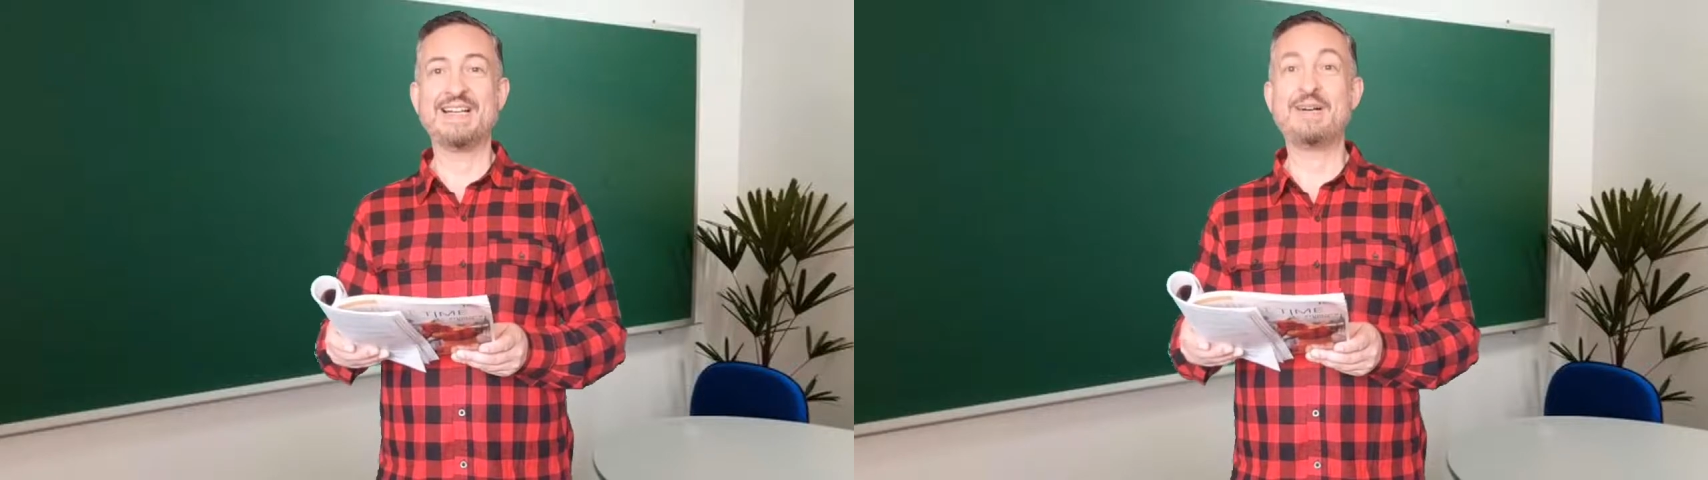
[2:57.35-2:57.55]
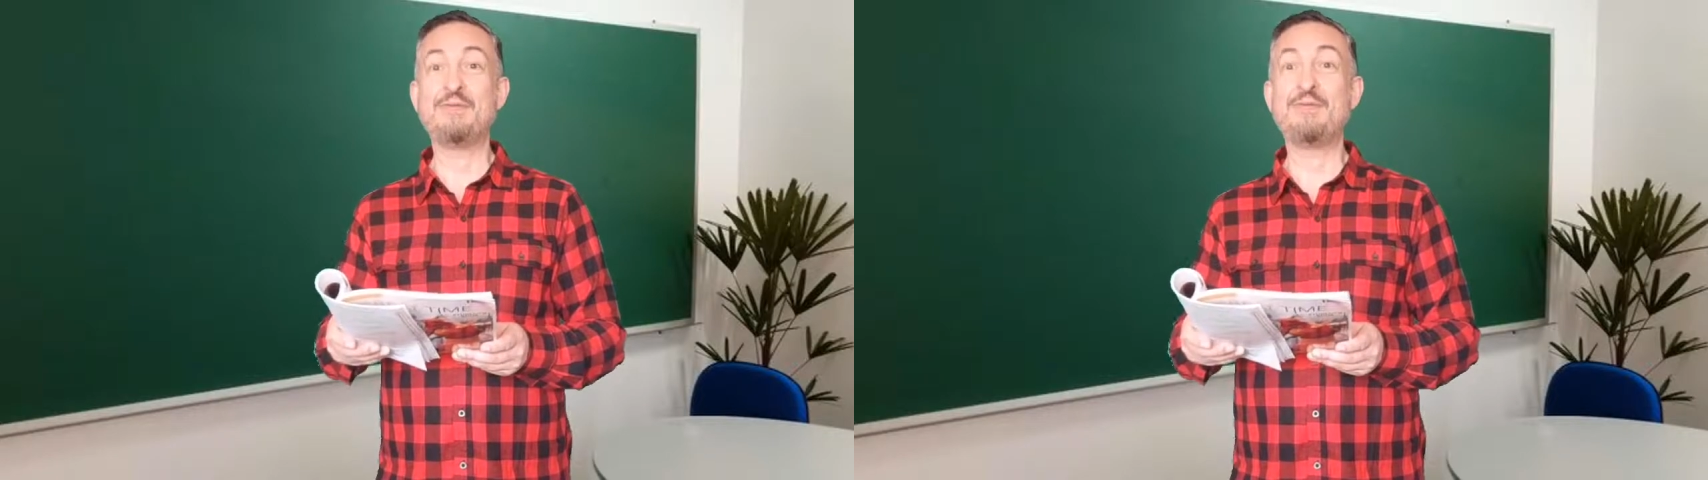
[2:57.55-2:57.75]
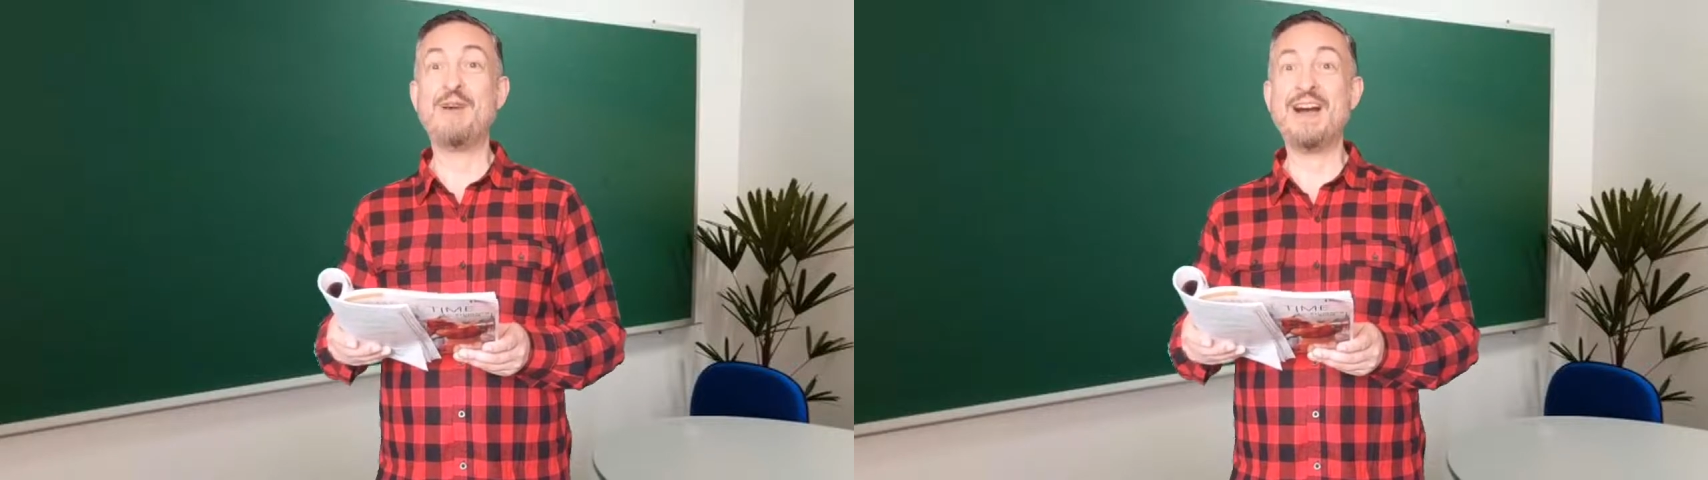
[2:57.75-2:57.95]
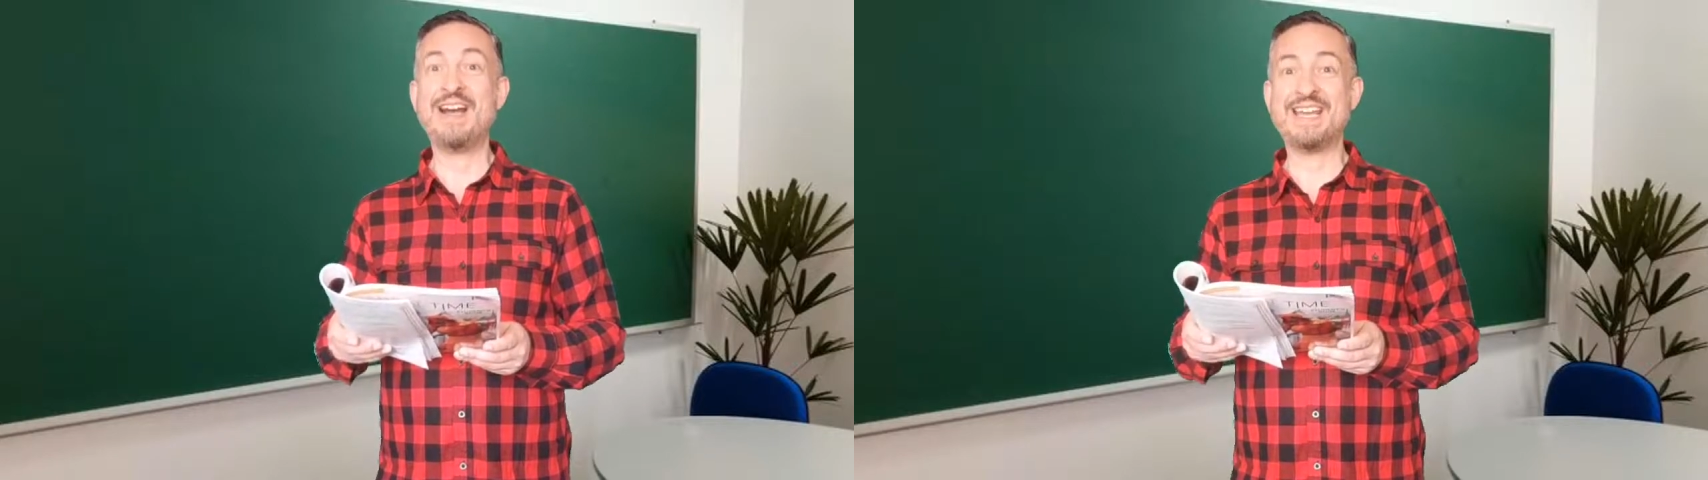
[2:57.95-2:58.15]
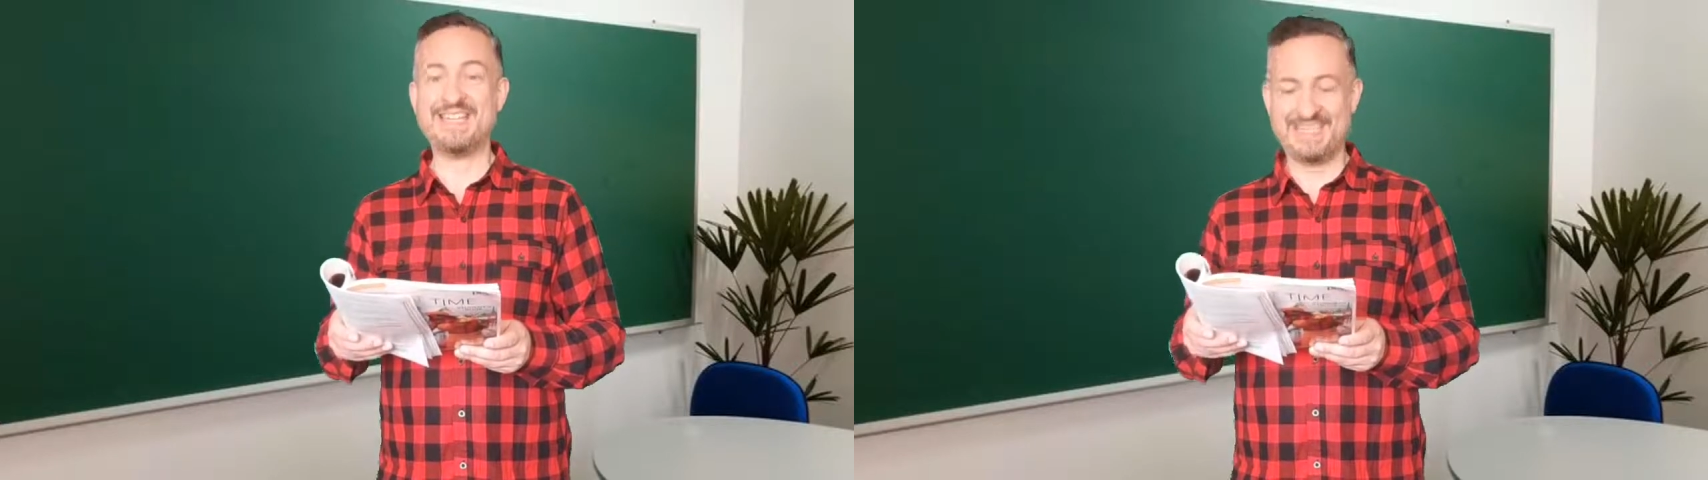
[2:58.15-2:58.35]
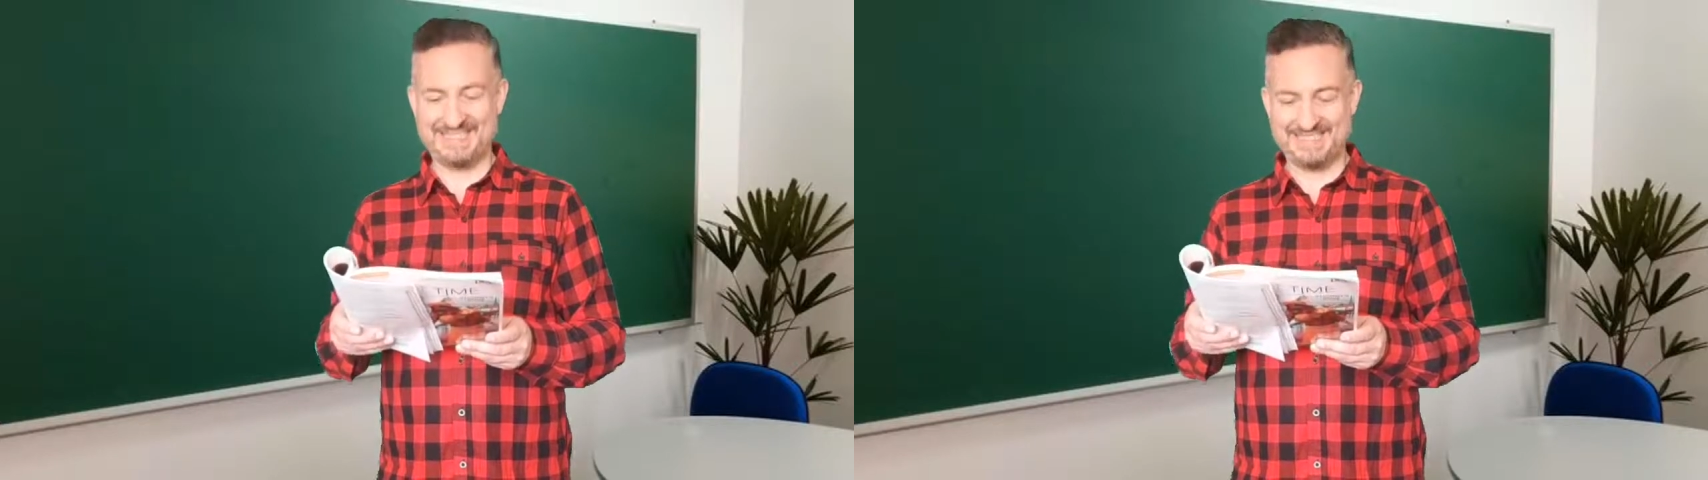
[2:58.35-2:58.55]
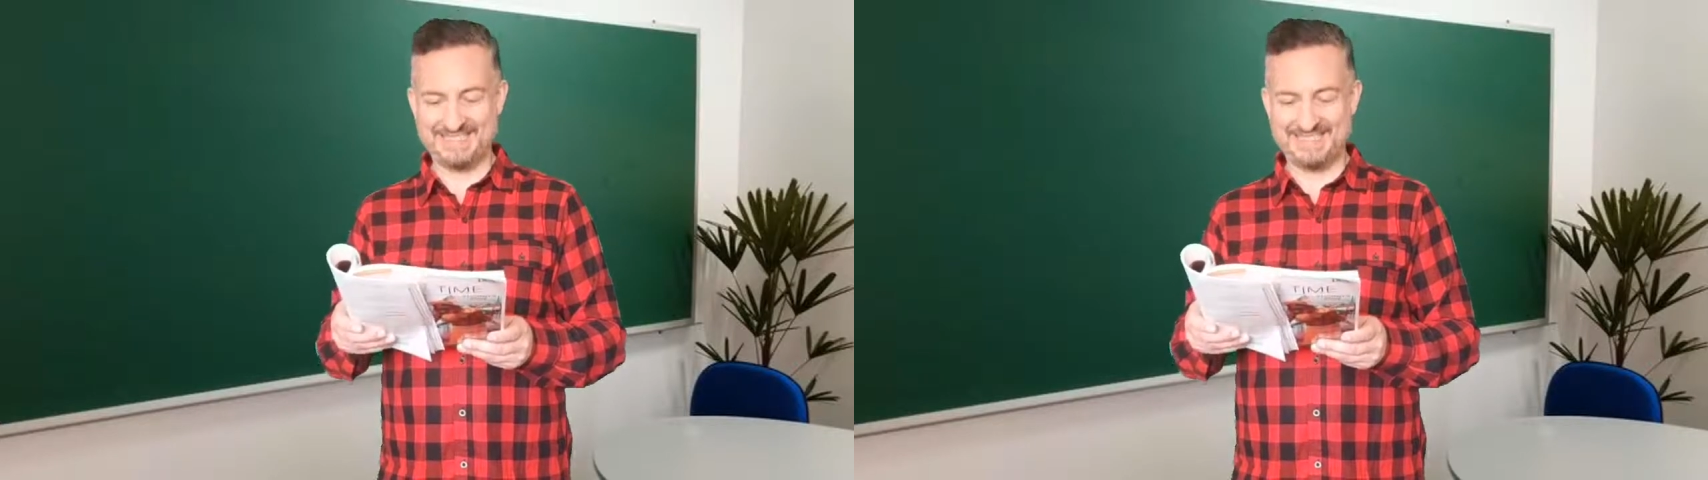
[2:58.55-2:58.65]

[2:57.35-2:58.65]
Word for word: a fine.